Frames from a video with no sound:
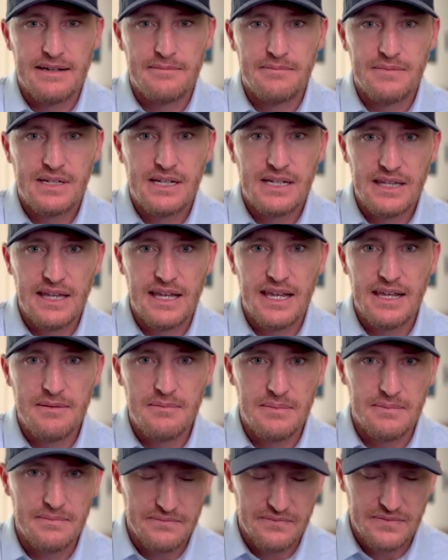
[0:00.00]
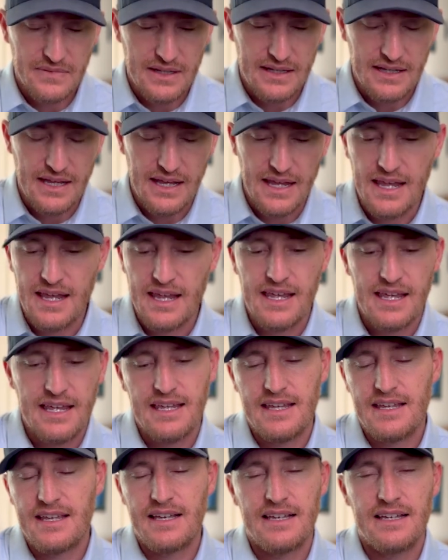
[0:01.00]
claim
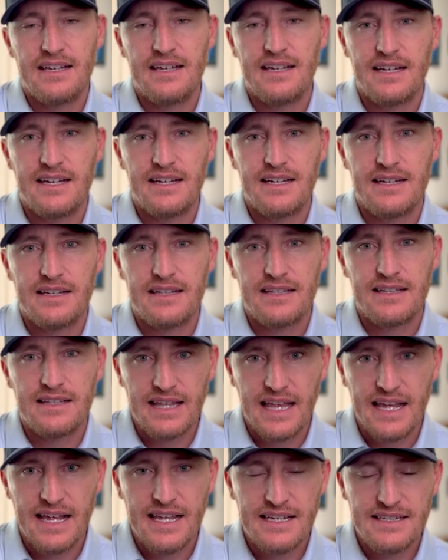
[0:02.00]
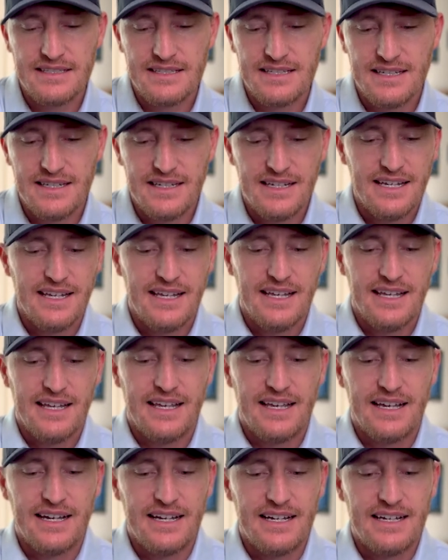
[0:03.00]
a land.
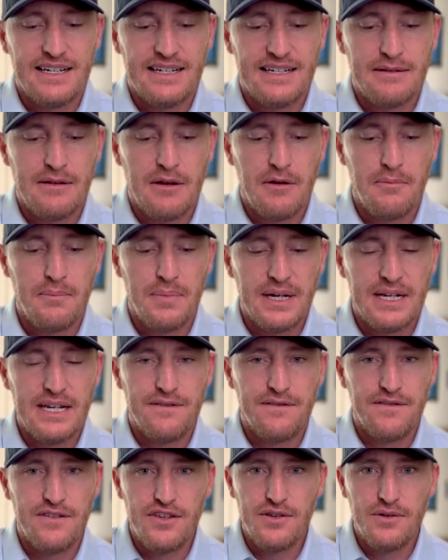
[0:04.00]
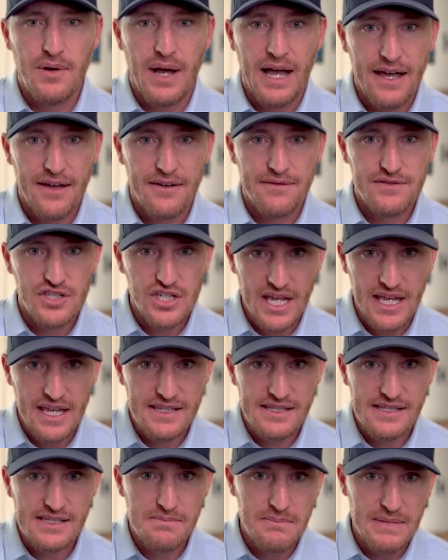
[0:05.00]
But if you have
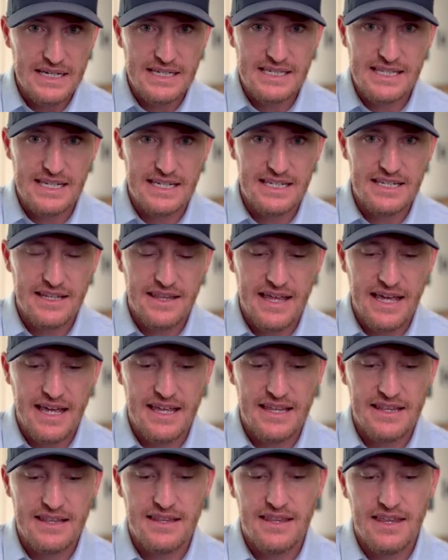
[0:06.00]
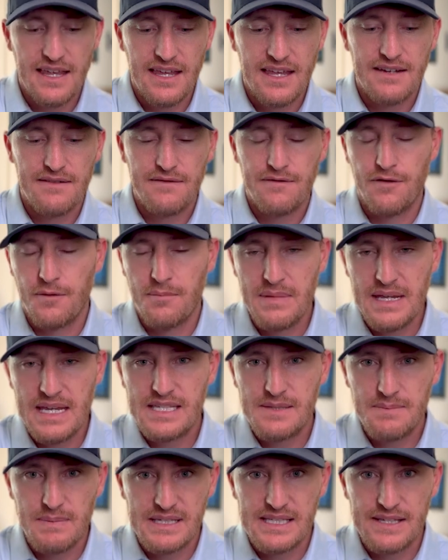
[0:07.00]
gens mixed into that, then for me
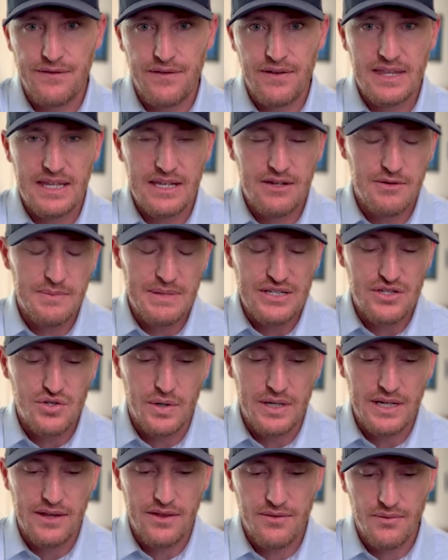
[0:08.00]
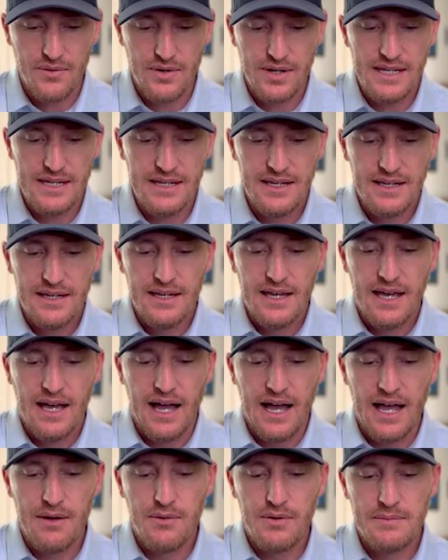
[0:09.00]
specifically, it would be 23.
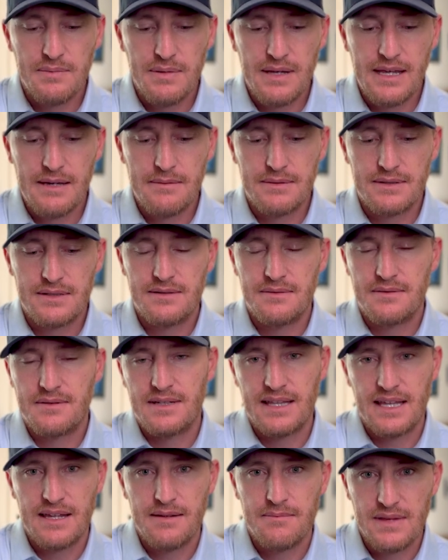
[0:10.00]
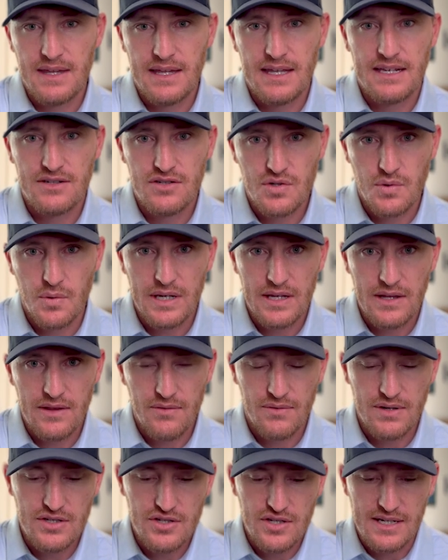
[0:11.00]
I would be able to claim then
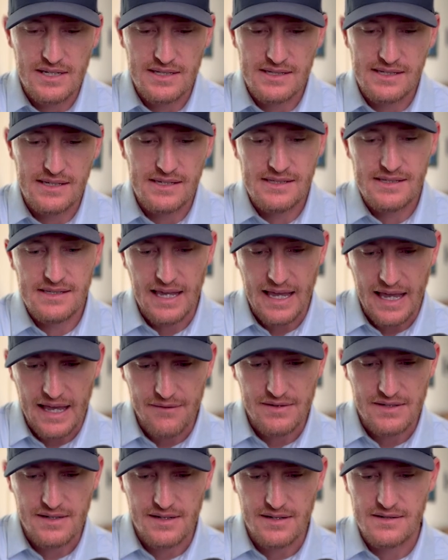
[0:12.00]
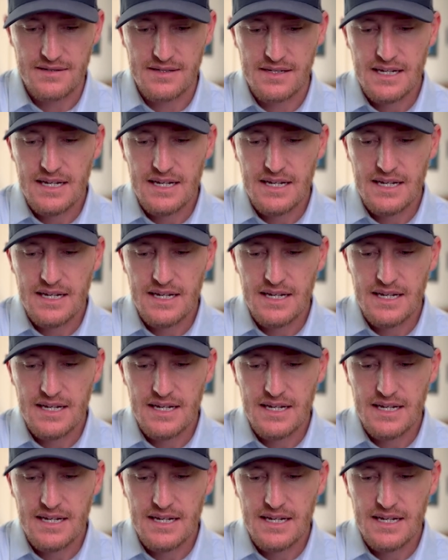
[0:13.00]
23 Genesis avatars.